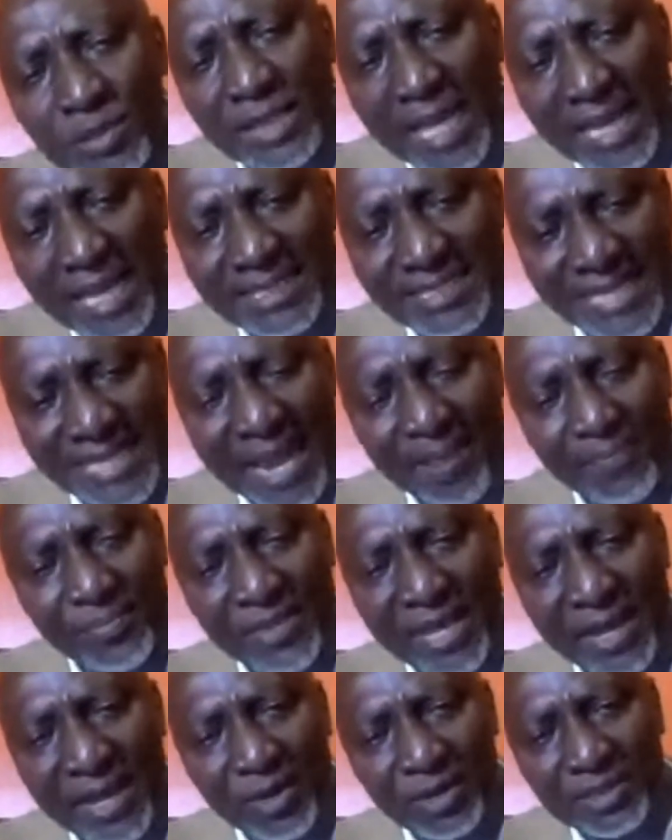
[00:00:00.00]
that time,
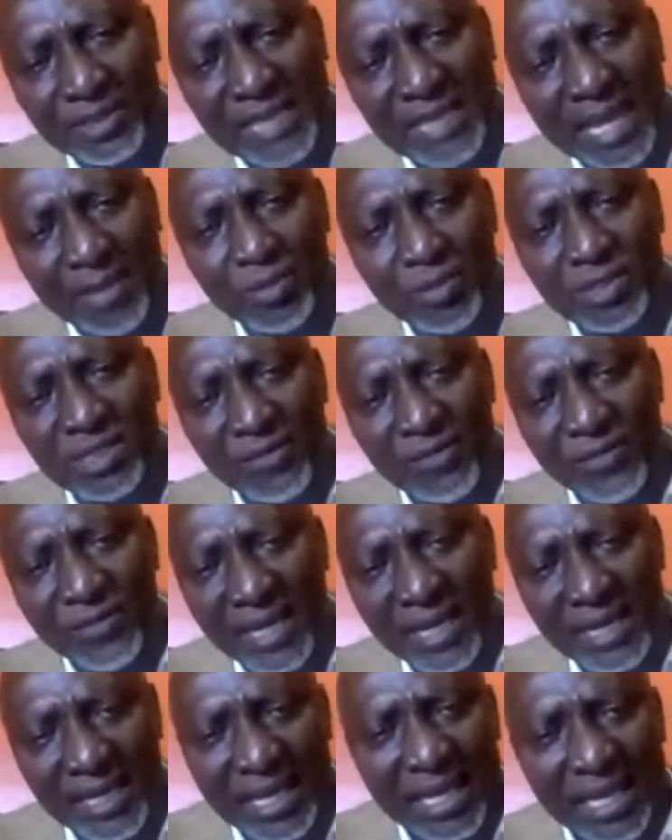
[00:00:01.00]
that was
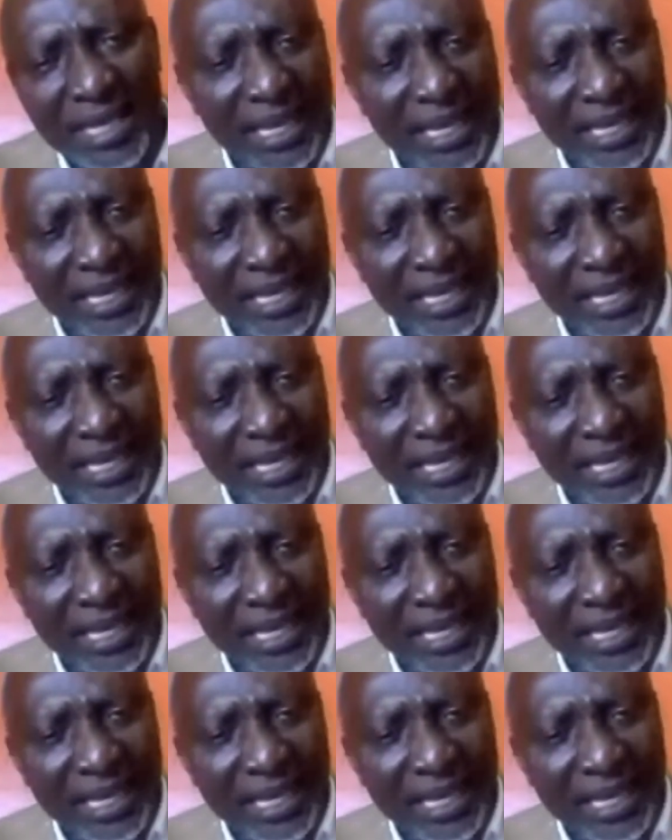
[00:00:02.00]
Museveni